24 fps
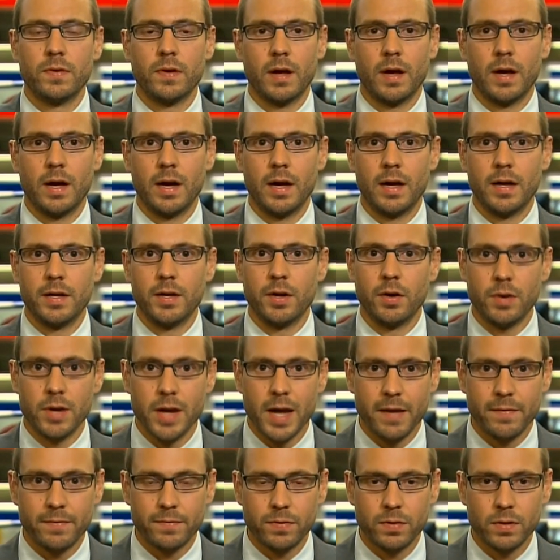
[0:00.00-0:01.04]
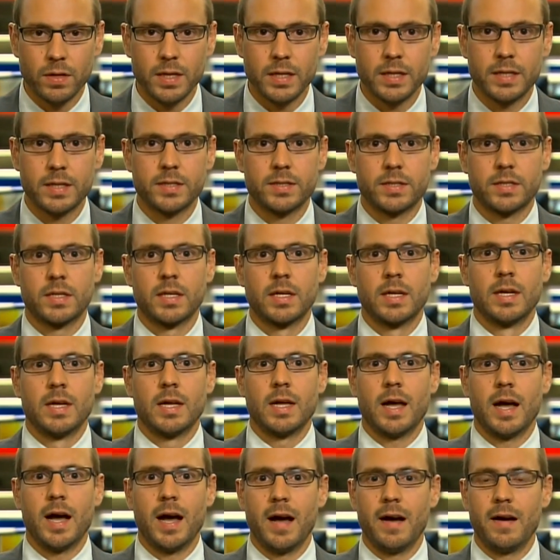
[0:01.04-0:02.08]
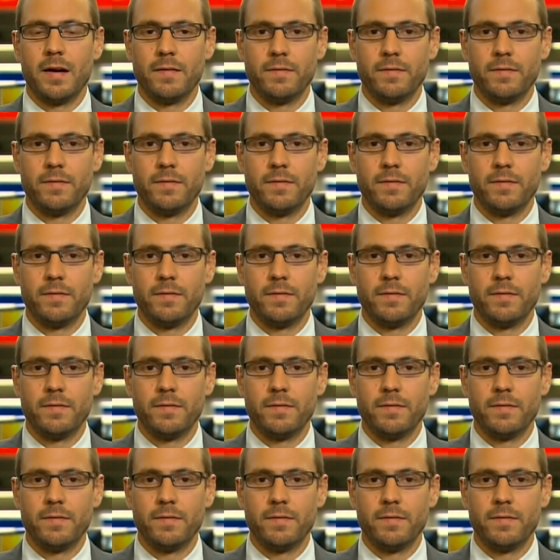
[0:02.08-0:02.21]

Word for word: uh, you know, Netflix, uh,